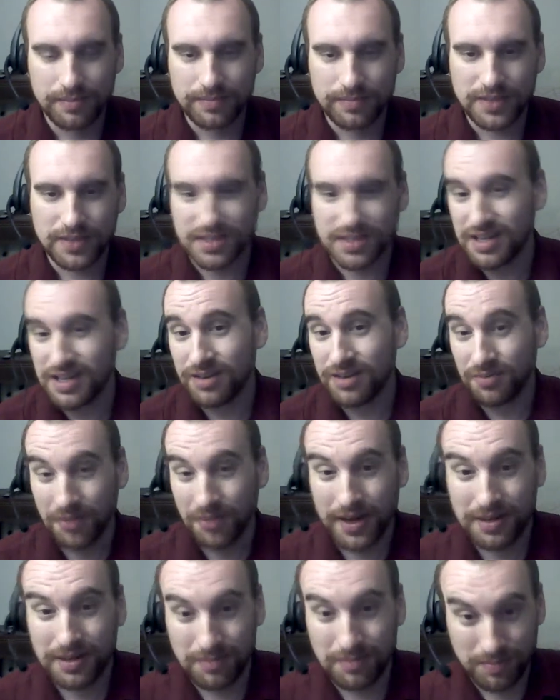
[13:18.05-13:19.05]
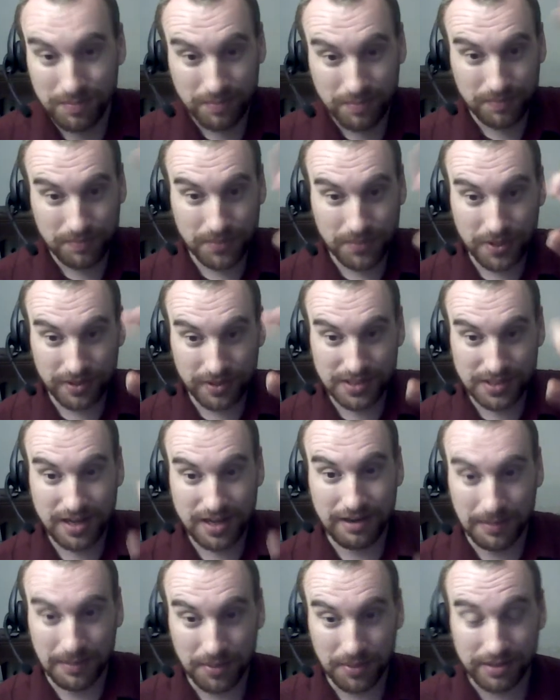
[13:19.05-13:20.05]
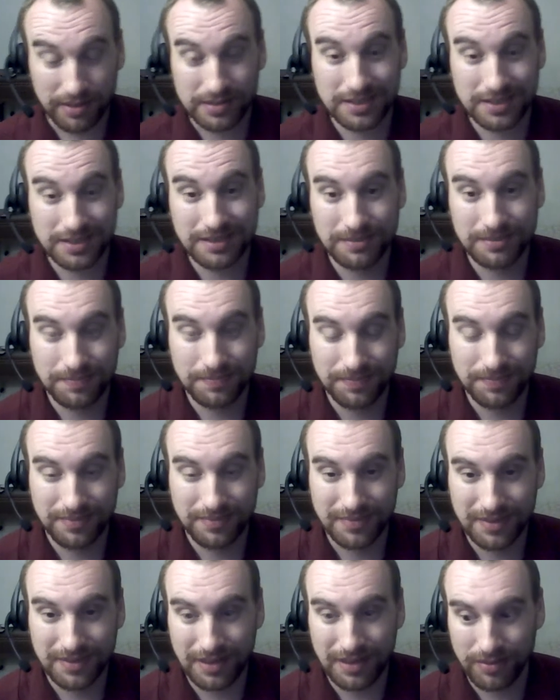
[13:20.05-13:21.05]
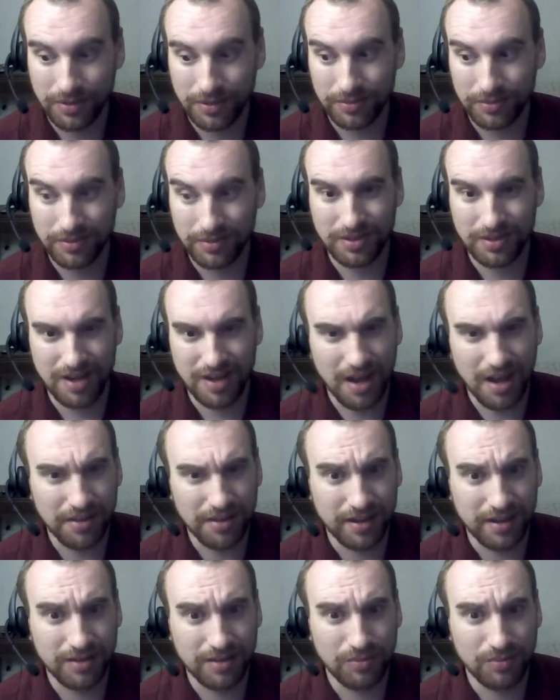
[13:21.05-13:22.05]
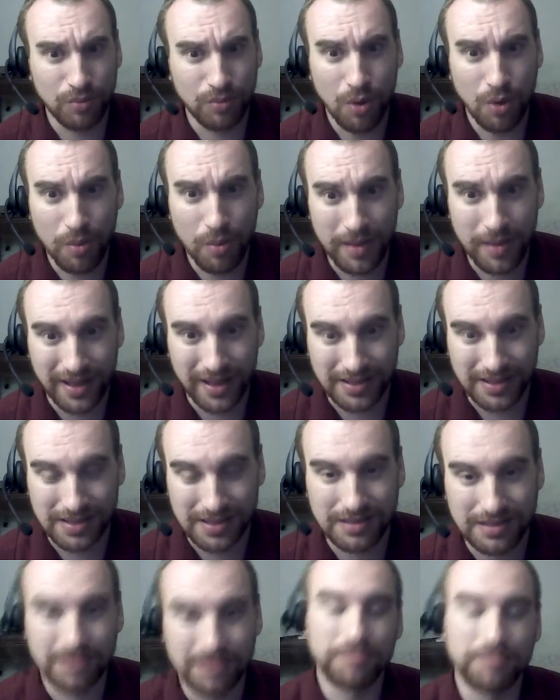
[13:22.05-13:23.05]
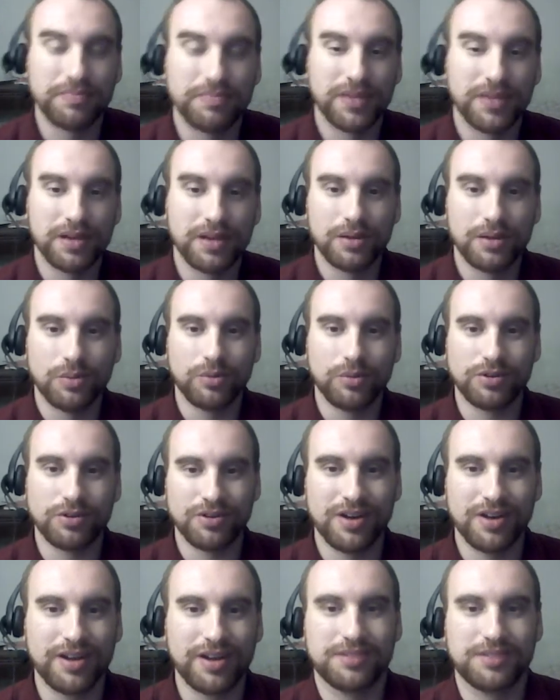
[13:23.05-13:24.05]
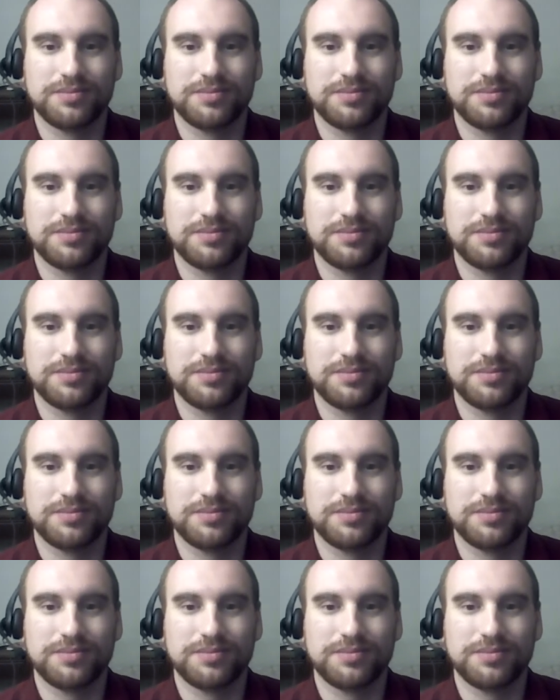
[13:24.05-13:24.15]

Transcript: Because they didn't write pure scary books. They wrote Gothic romances, which are